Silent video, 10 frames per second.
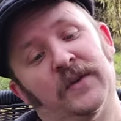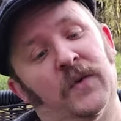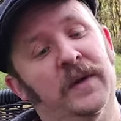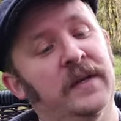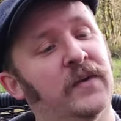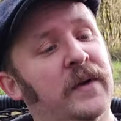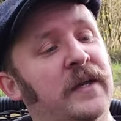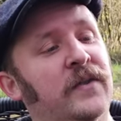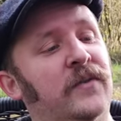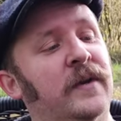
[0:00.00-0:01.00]

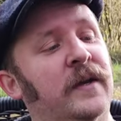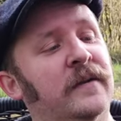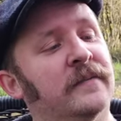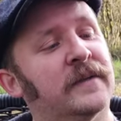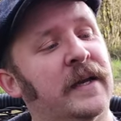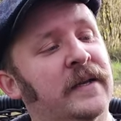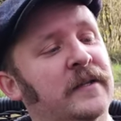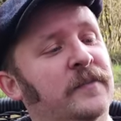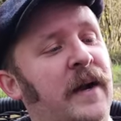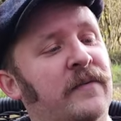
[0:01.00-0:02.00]
2023
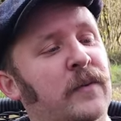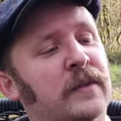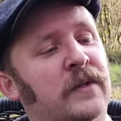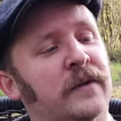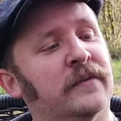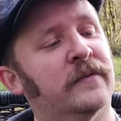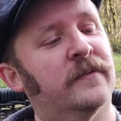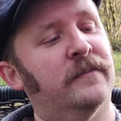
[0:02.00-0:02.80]
Santa's Private Reserve